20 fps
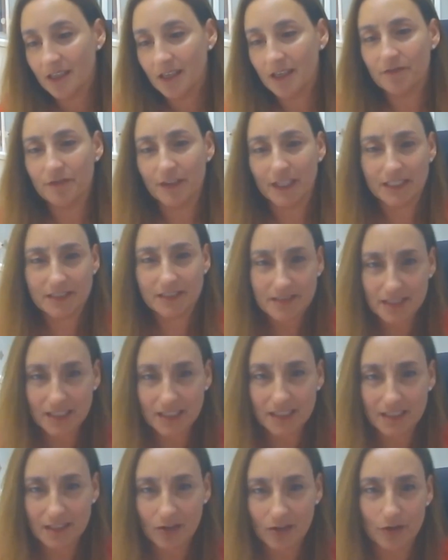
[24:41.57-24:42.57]
a
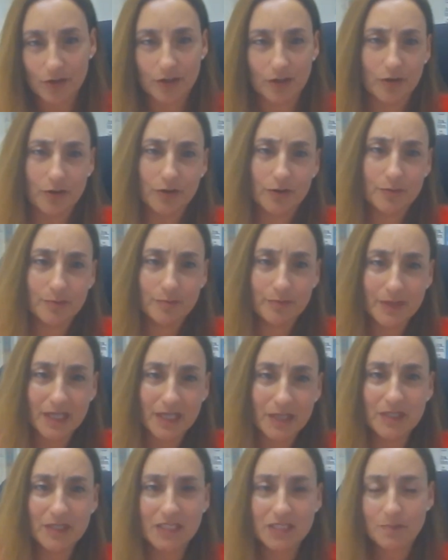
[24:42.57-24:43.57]
vaccine, or
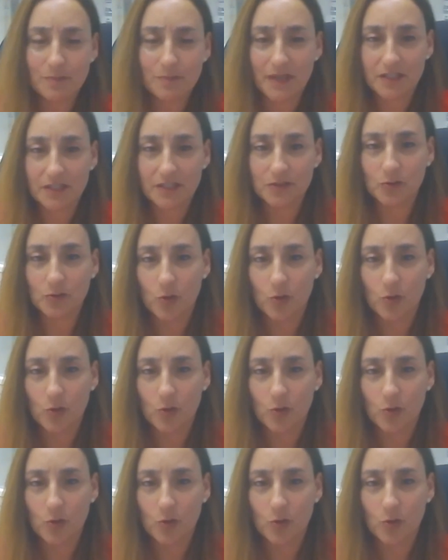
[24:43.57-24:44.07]
maybe it's better to